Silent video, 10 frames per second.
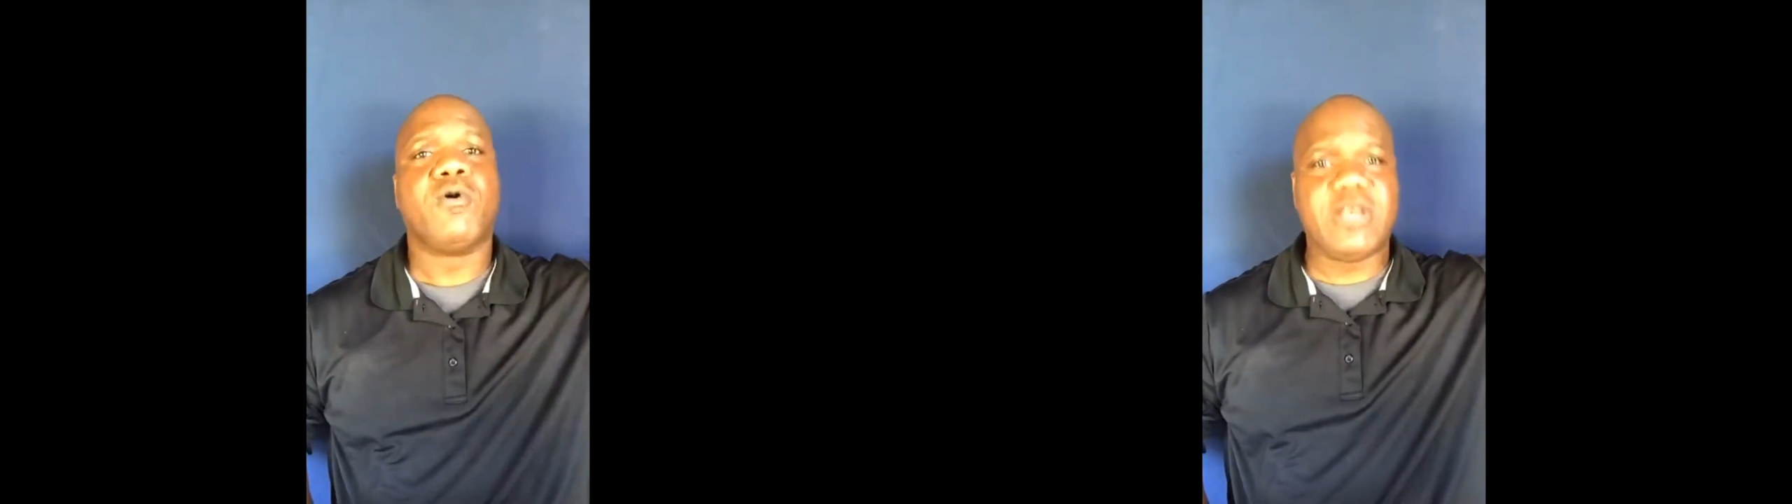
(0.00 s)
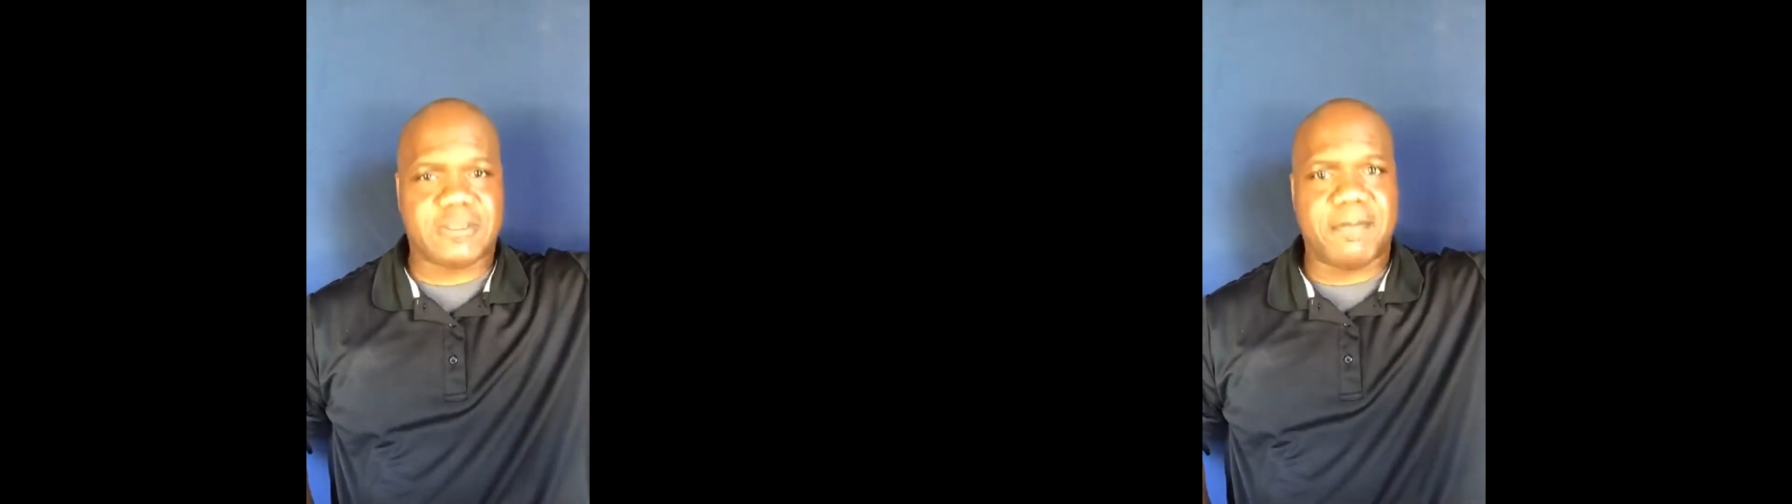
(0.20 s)

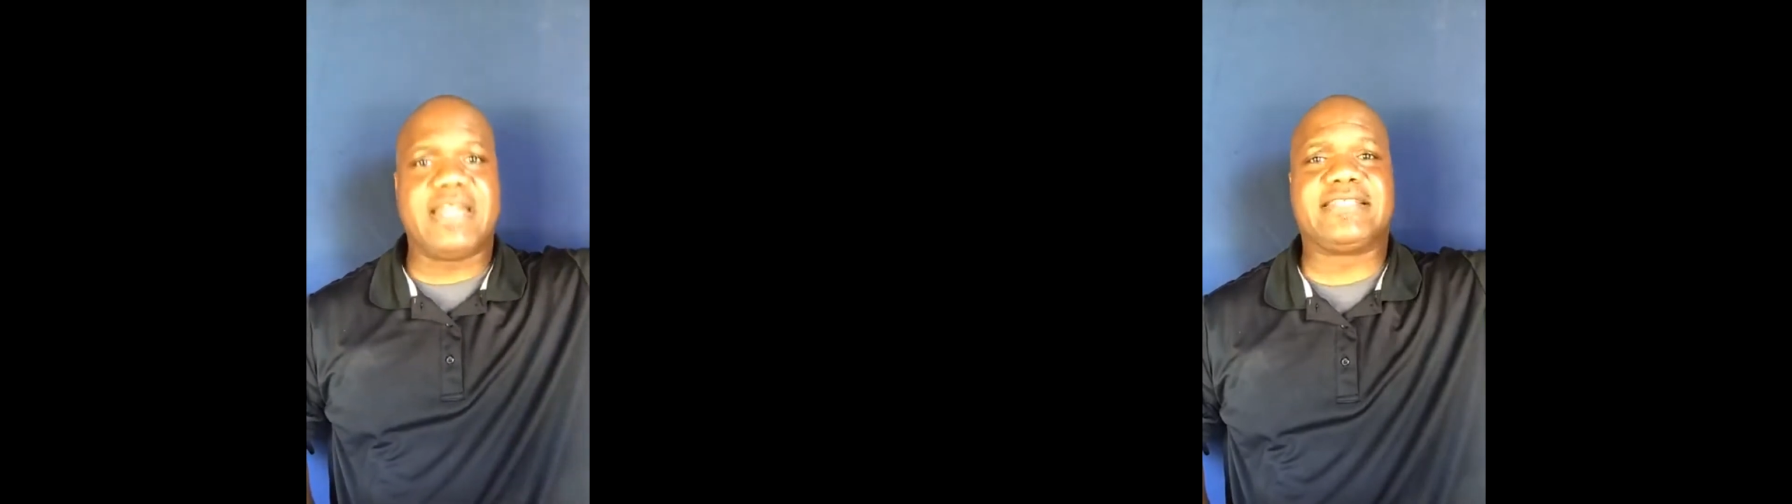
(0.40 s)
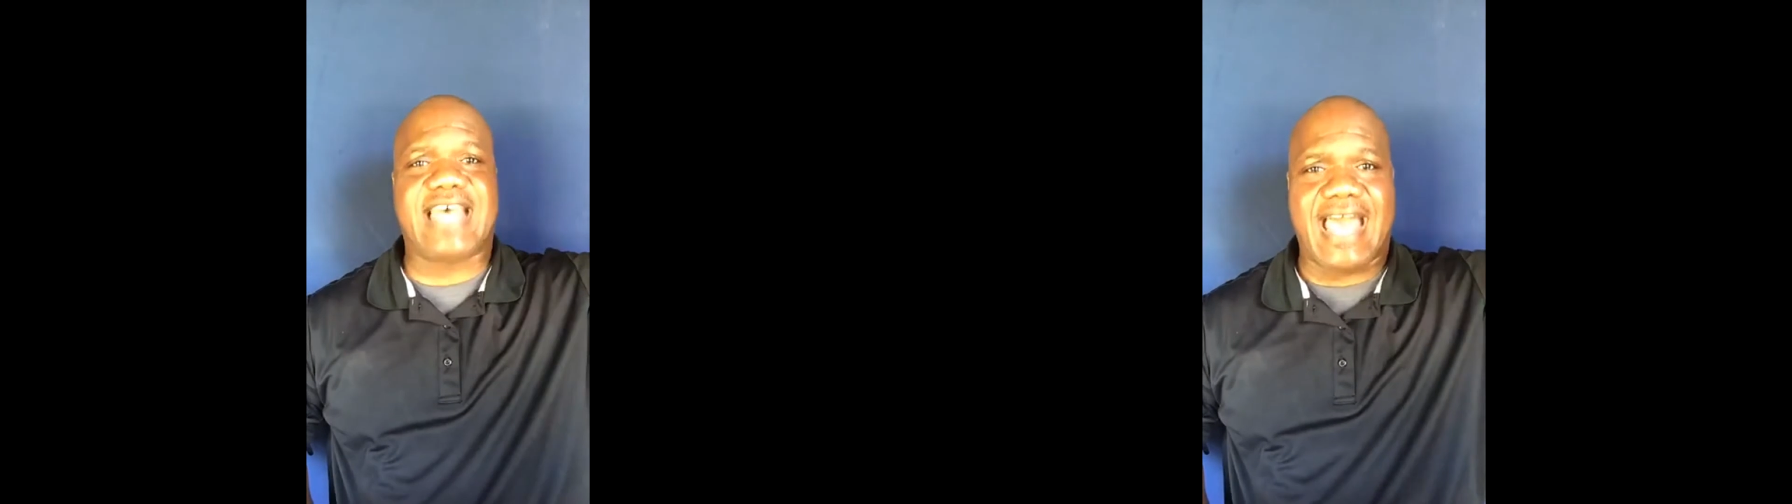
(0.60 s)
We
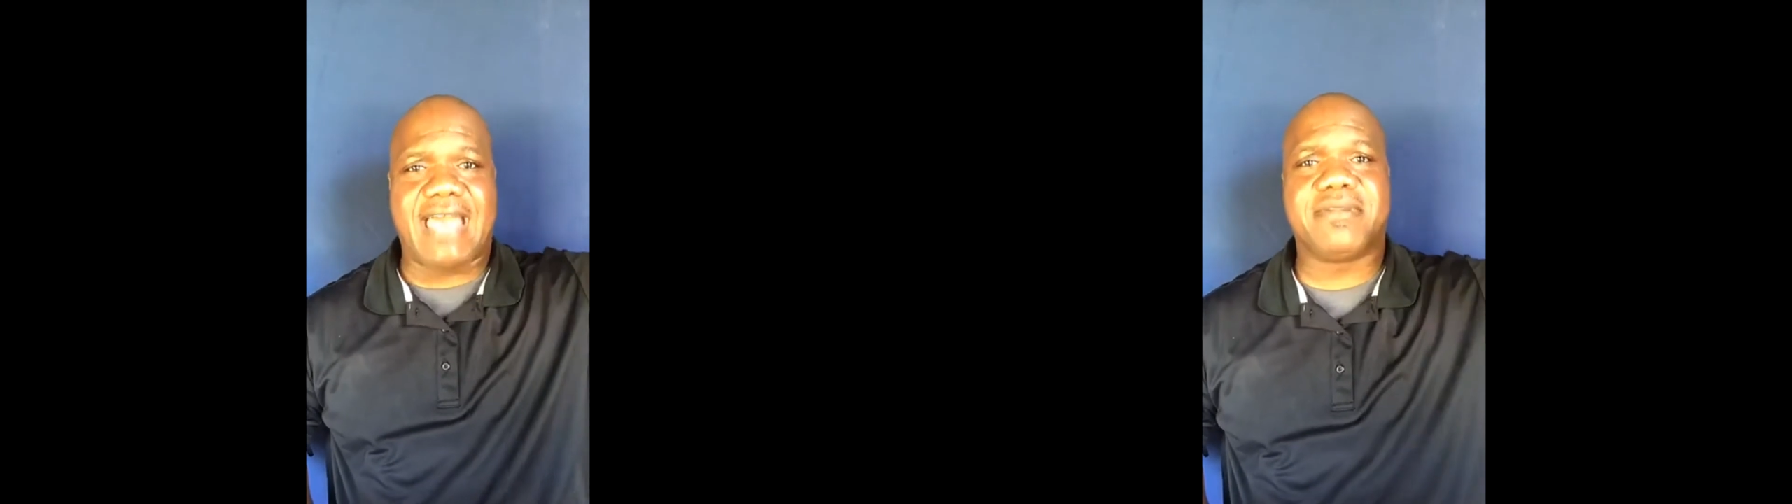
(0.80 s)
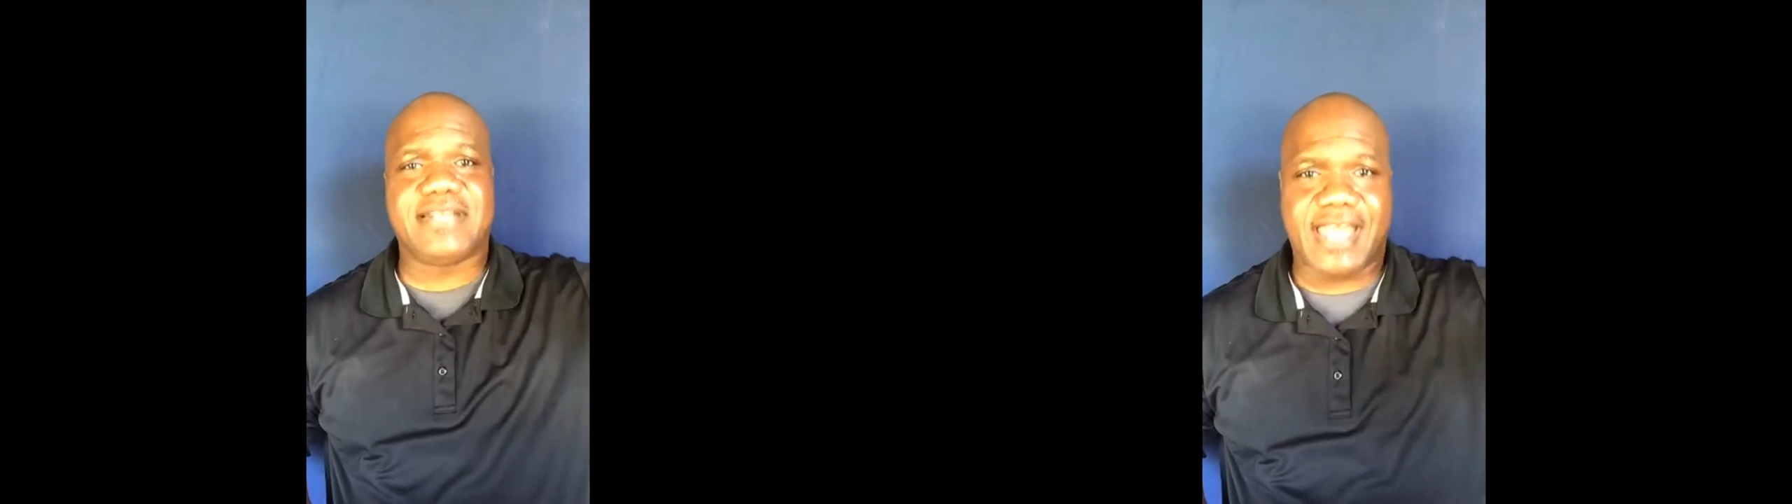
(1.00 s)
spending
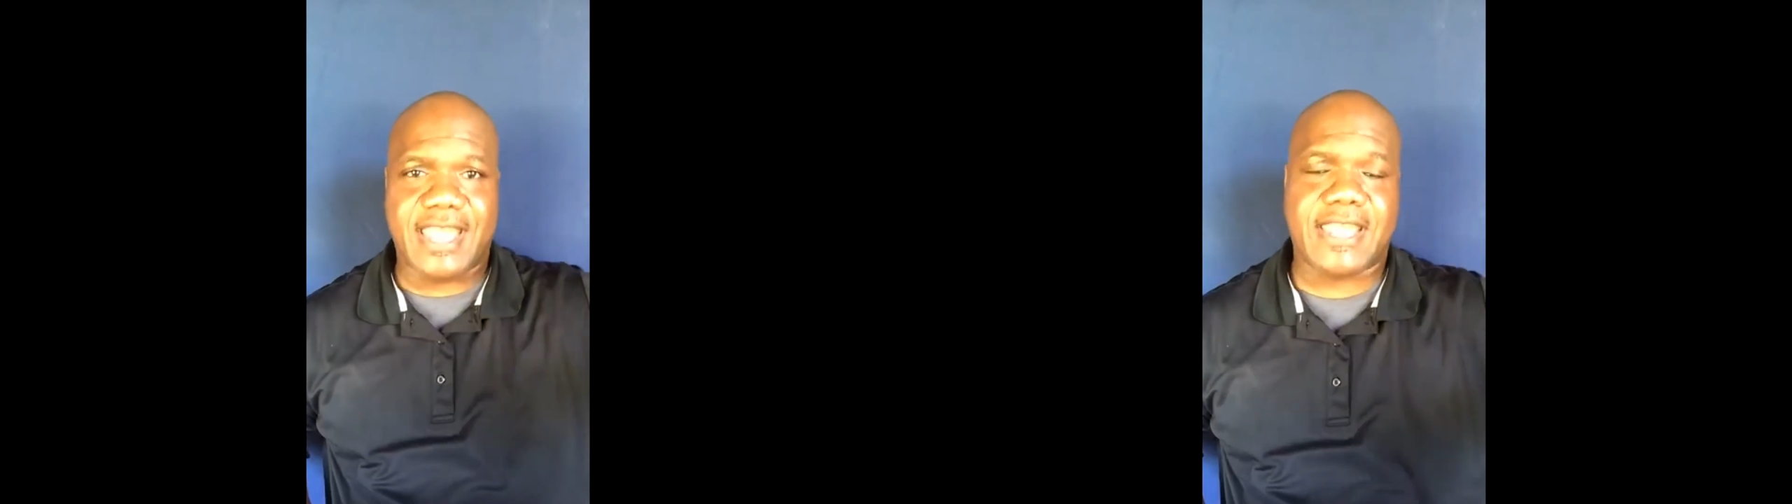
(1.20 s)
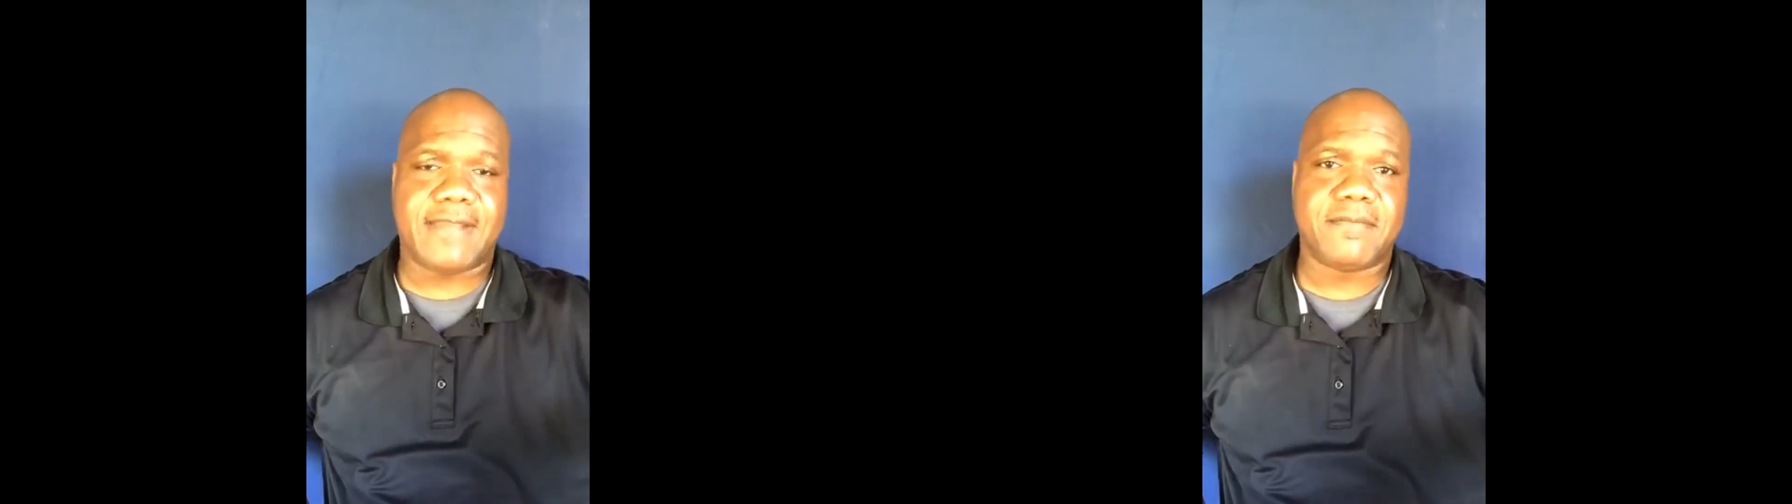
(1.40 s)
time
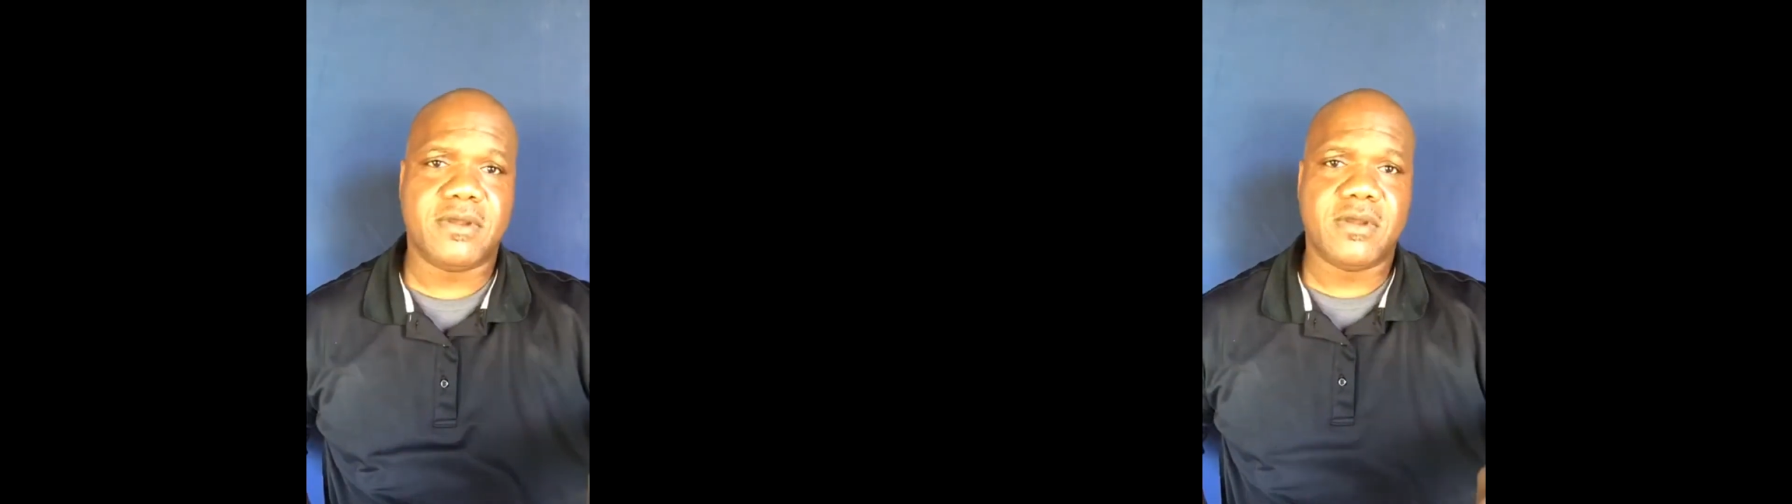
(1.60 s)
today.